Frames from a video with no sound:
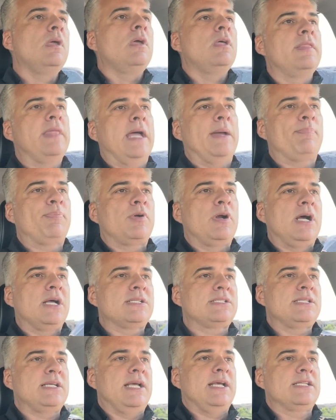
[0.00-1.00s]
That
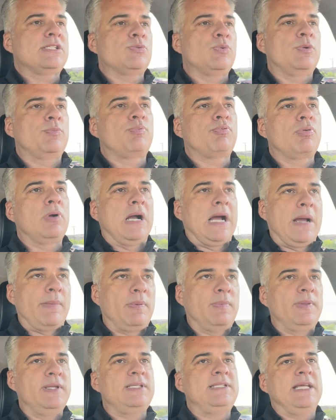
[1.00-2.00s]
process would
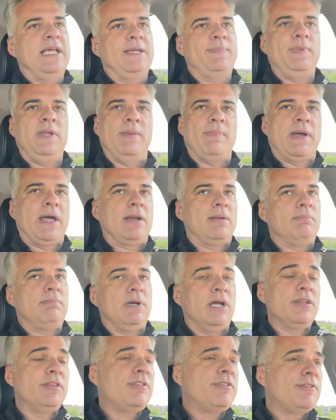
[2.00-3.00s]
probably take me about a
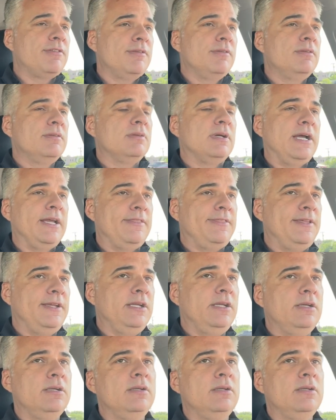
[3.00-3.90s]
month, I think.